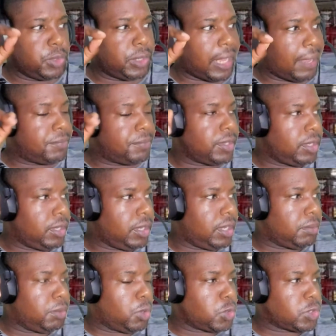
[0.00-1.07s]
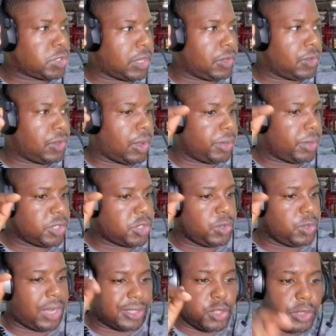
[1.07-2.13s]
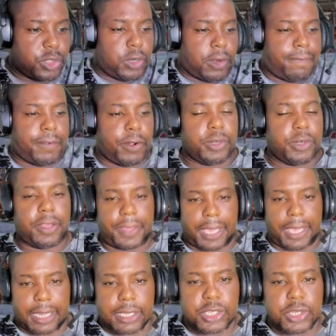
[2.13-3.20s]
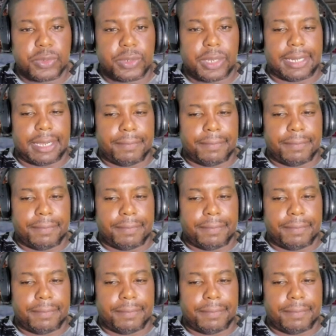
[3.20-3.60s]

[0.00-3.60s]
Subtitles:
Also, I do want to do that phone in. I think I can do that now.